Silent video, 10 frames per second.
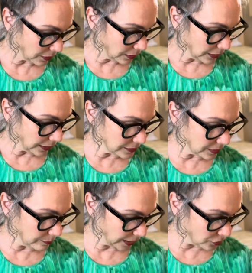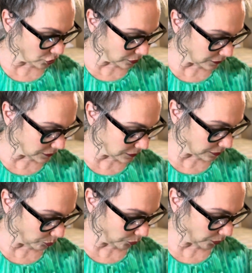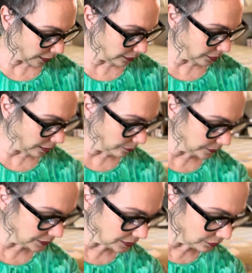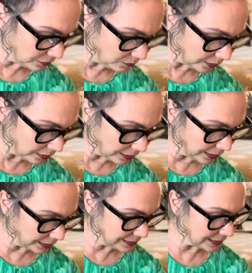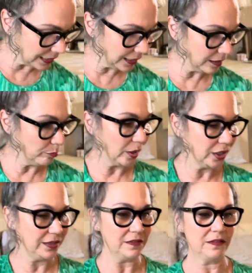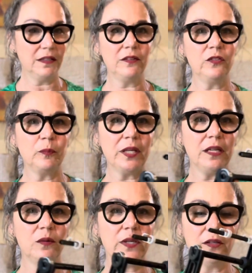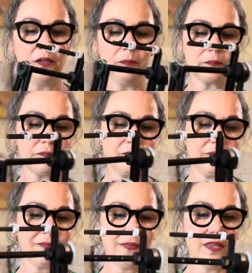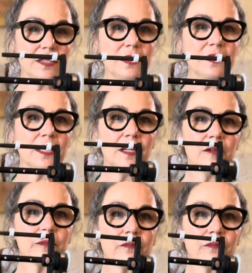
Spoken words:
I did mention this in a prior episode where I said I had bought this little spinning wheel. This is it.